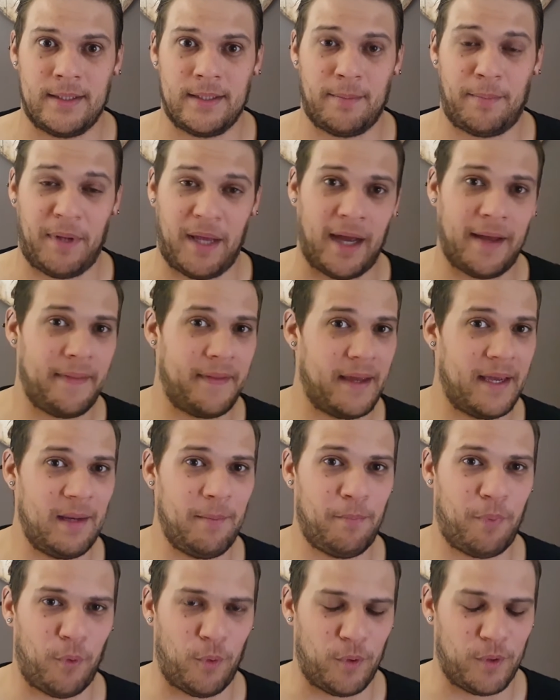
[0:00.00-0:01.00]
behind the
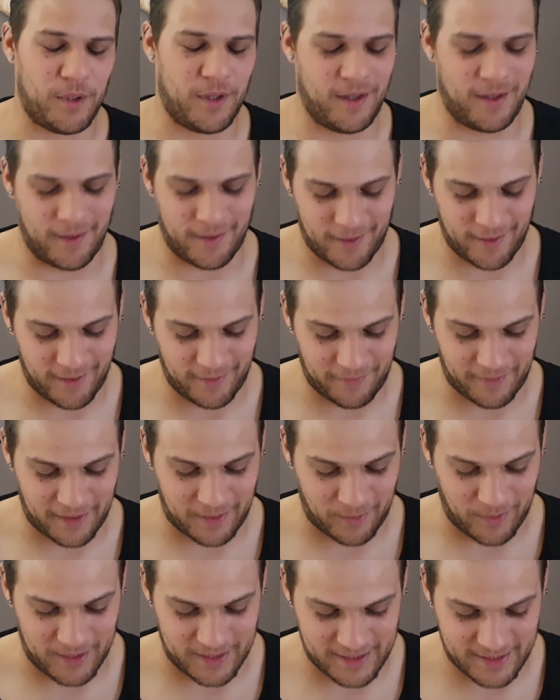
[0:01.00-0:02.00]
eight ball,
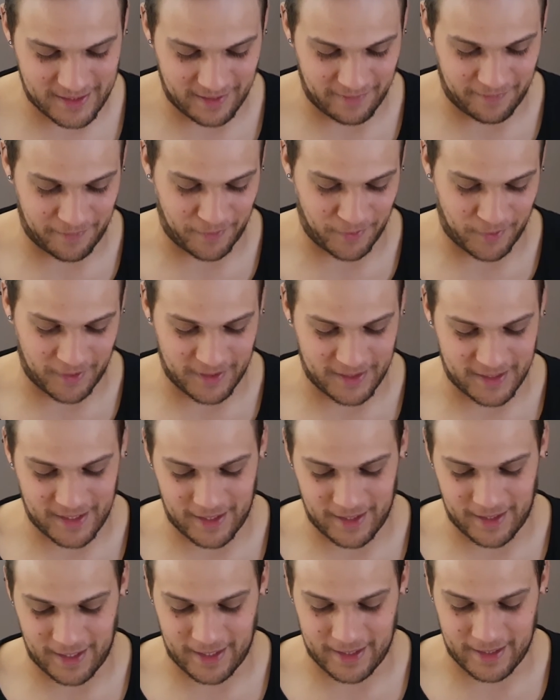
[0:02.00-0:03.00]
if you could
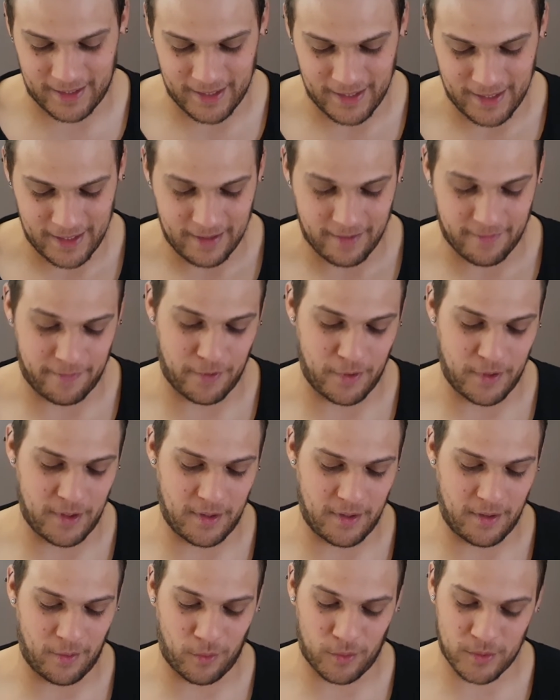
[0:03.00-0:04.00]
say that.
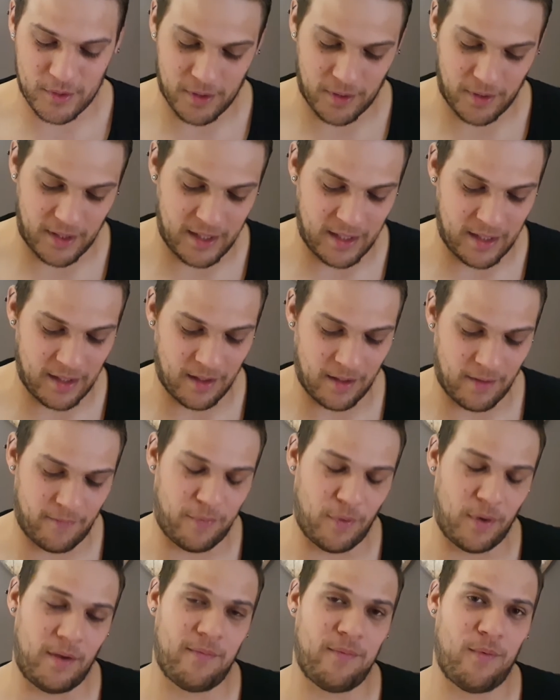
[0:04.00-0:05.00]
Vernon also ending
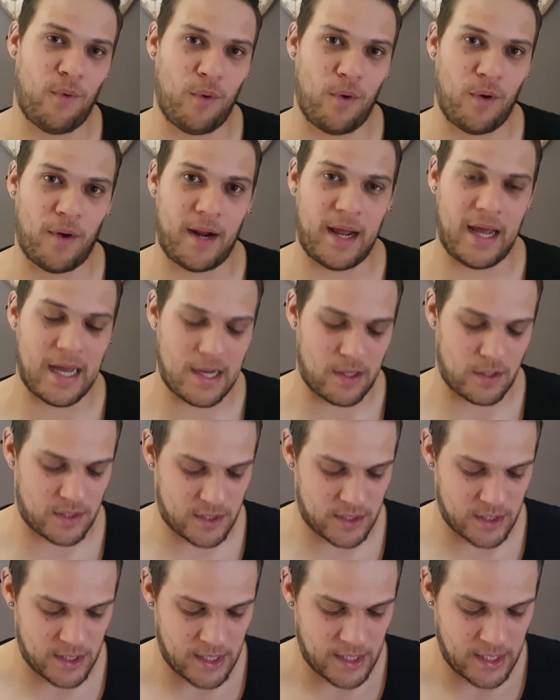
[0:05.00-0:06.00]
44 not
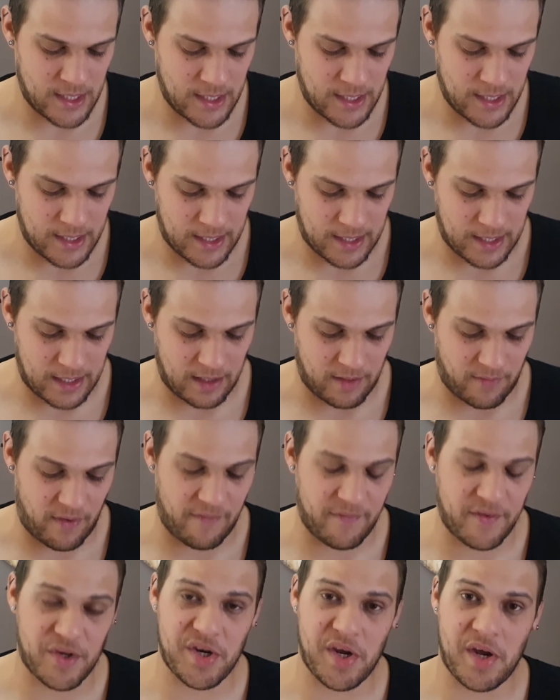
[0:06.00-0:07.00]
out.
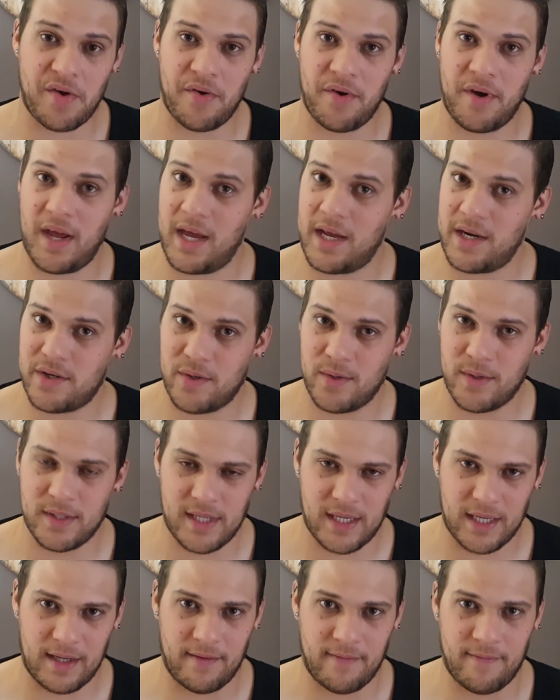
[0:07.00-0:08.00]
Ravichandran Ashwin
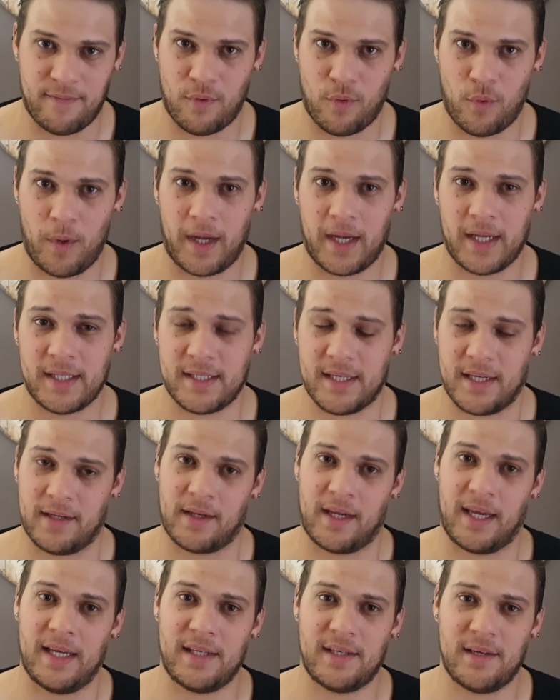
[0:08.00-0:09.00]
taking 4 wickets, and
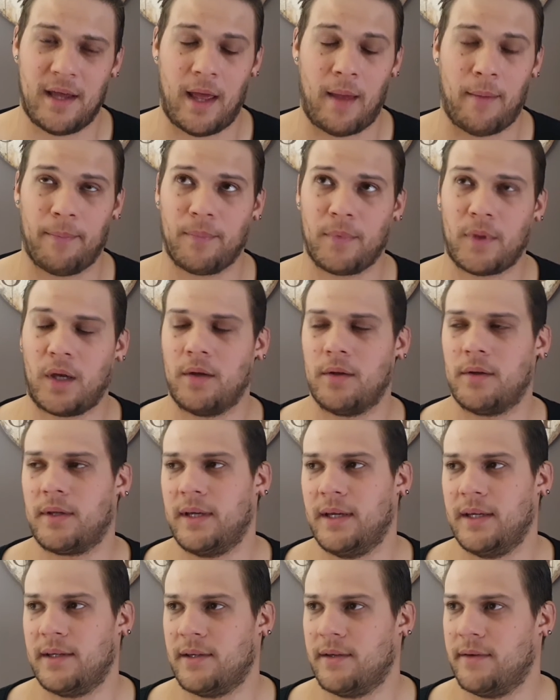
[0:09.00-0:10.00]

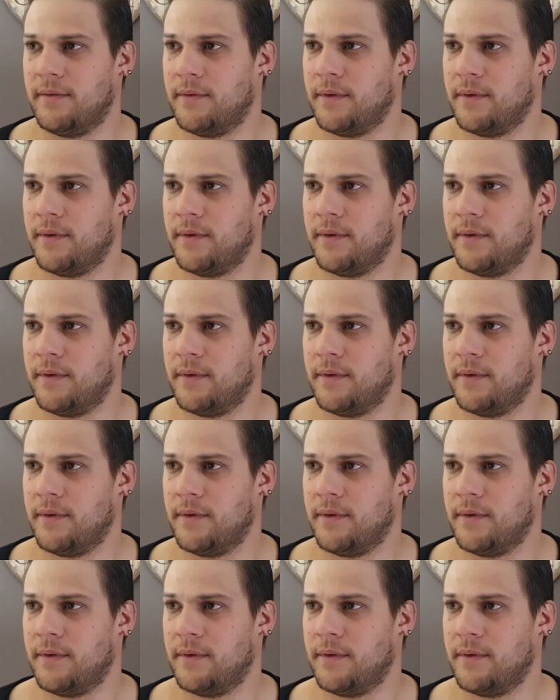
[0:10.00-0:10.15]
Umesh